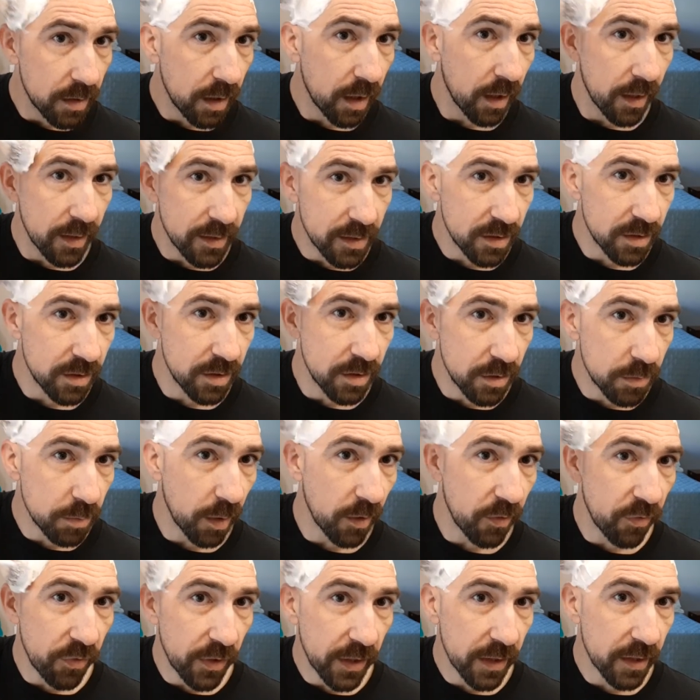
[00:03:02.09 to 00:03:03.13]
I just use my
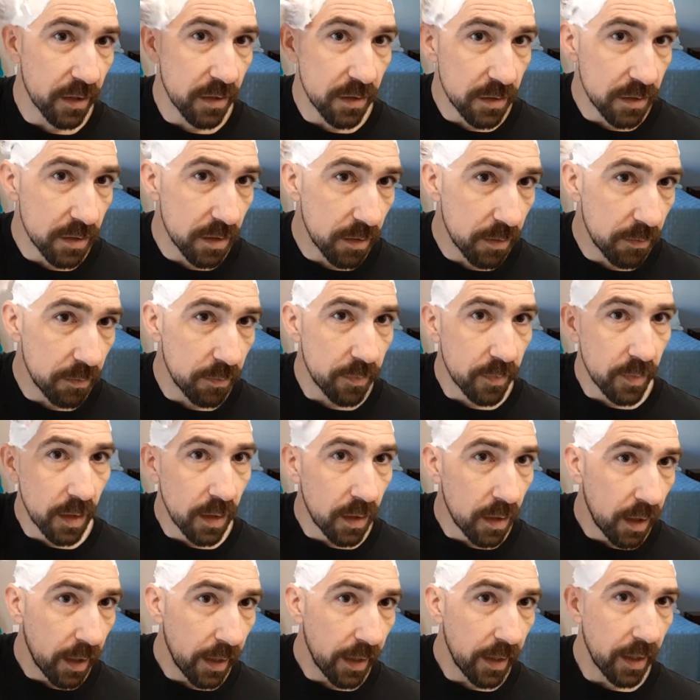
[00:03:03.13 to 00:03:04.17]
fingers to
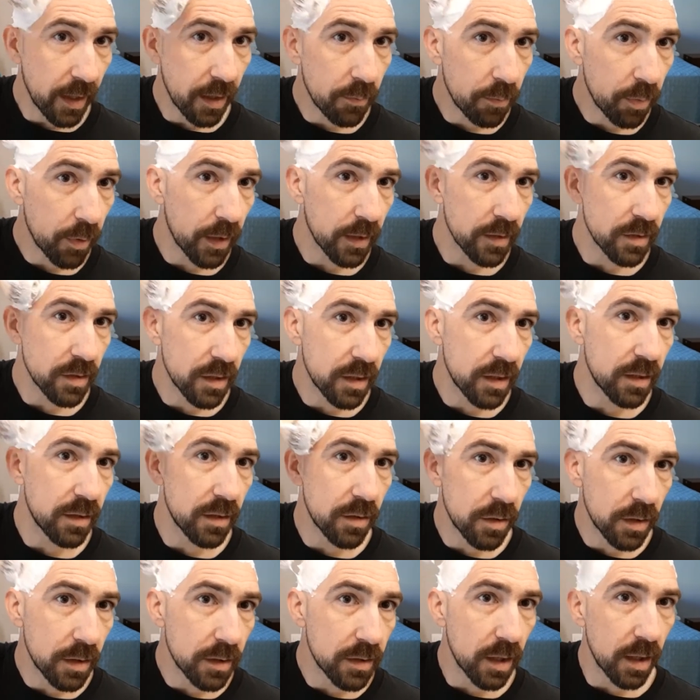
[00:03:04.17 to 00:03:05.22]
hand press it
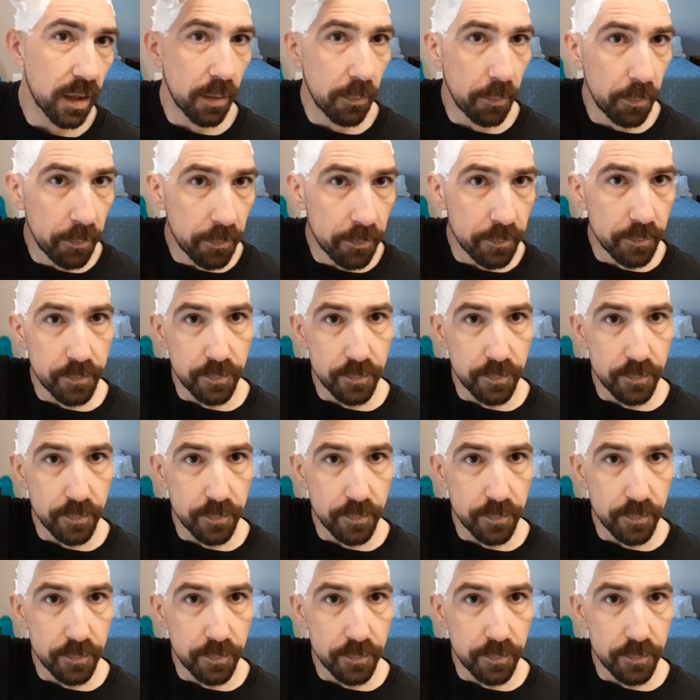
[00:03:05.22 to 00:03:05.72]
into a tub,